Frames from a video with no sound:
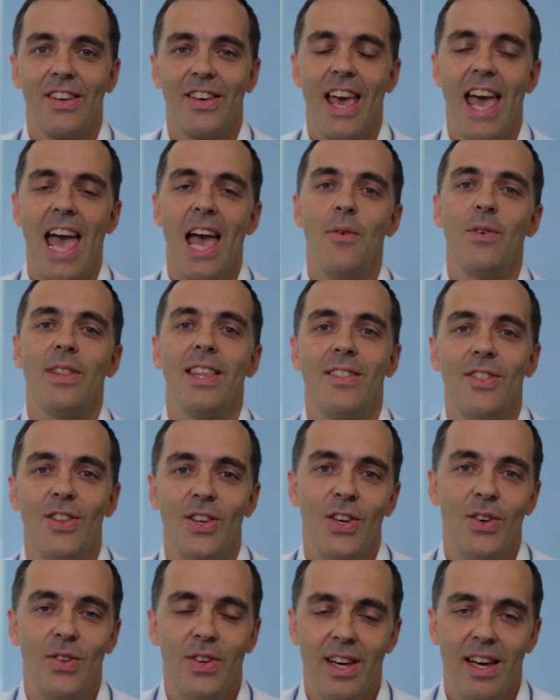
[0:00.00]
Care within
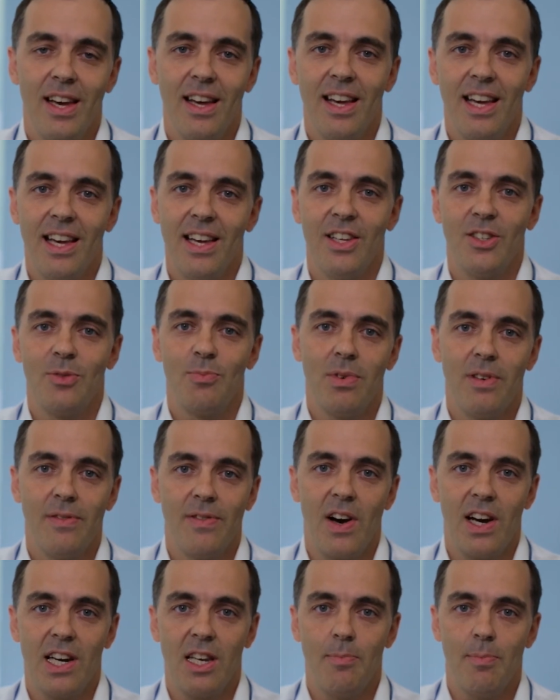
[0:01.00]
the unit is
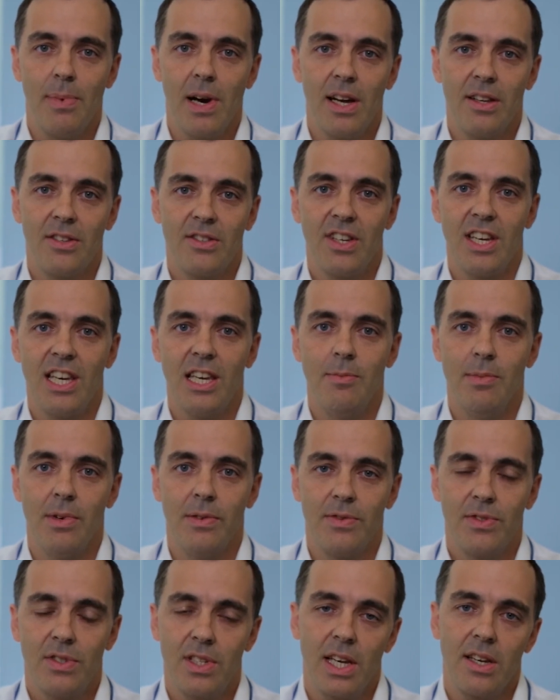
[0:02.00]
provided by a team
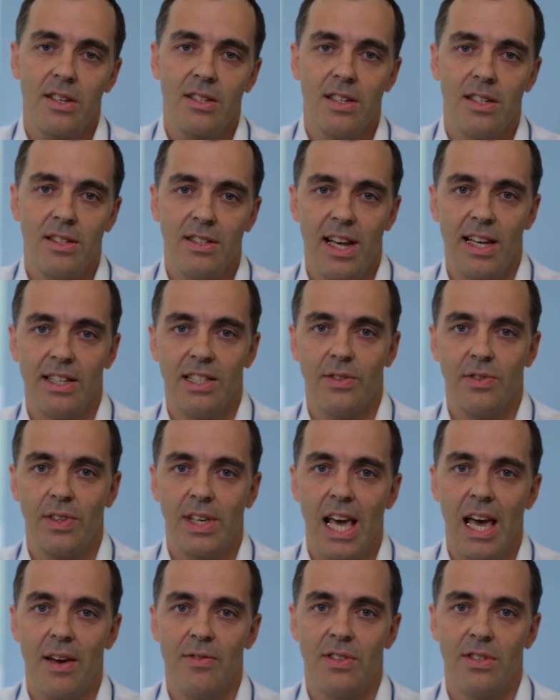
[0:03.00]
of 6 intensive care